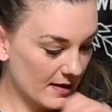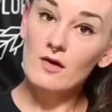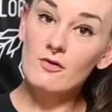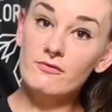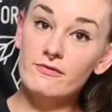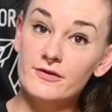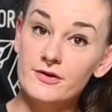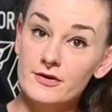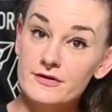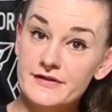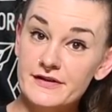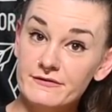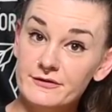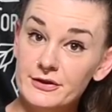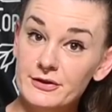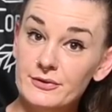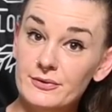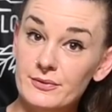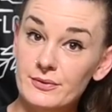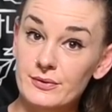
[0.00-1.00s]
For those of
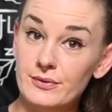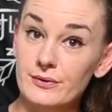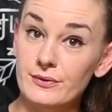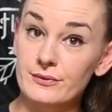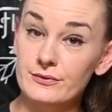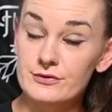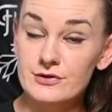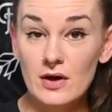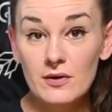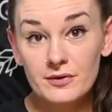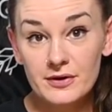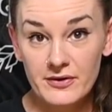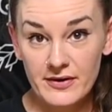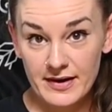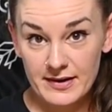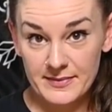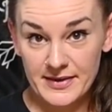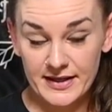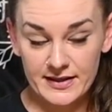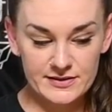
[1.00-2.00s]
you who don't know
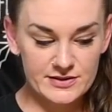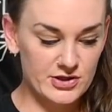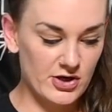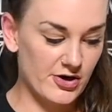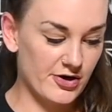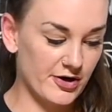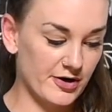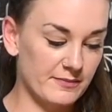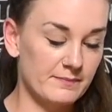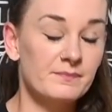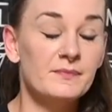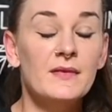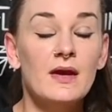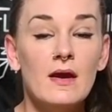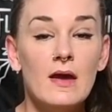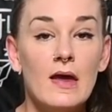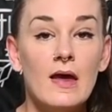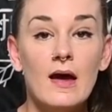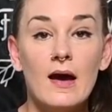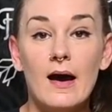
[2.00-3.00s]
how to make a starter,
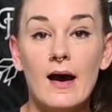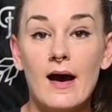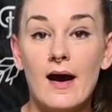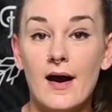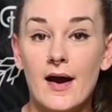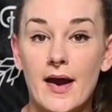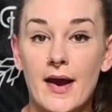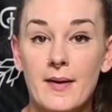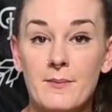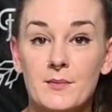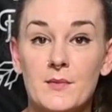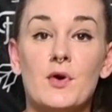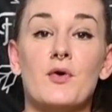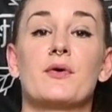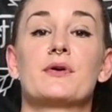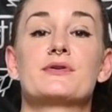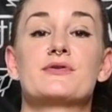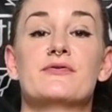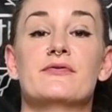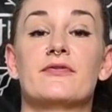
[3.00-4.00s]
I am
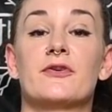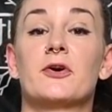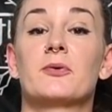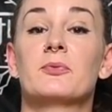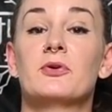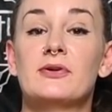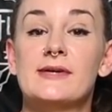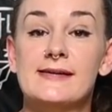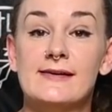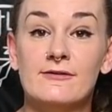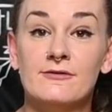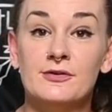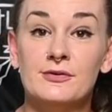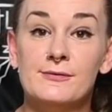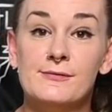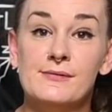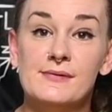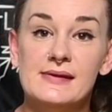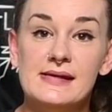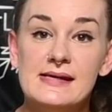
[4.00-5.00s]
going to verbally give
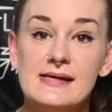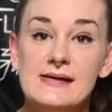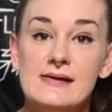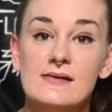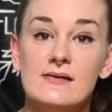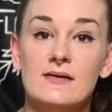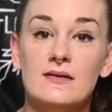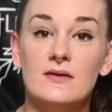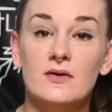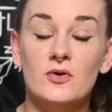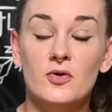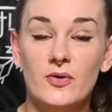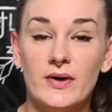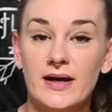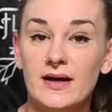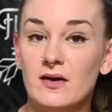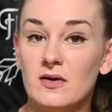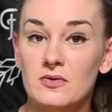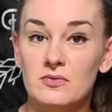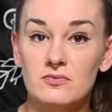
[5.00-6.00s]
you the
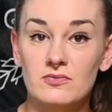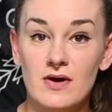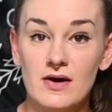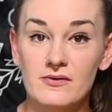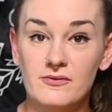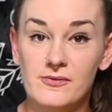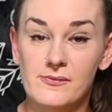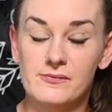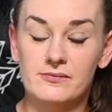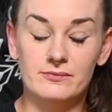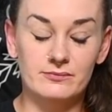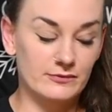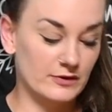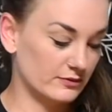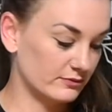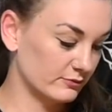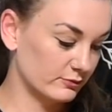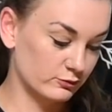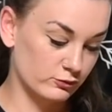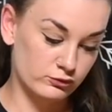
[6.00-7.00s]
quick
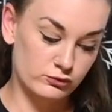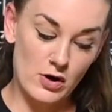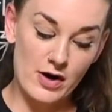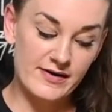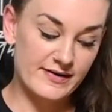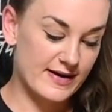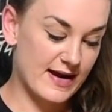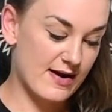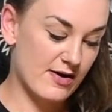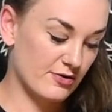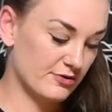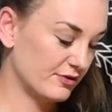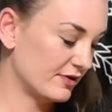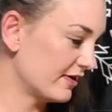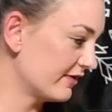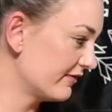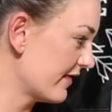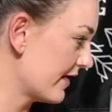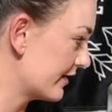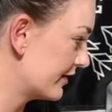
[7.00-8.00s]
rundown
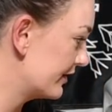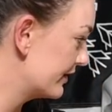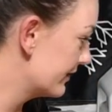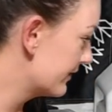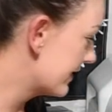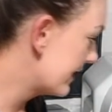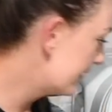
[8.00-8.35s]
of how to do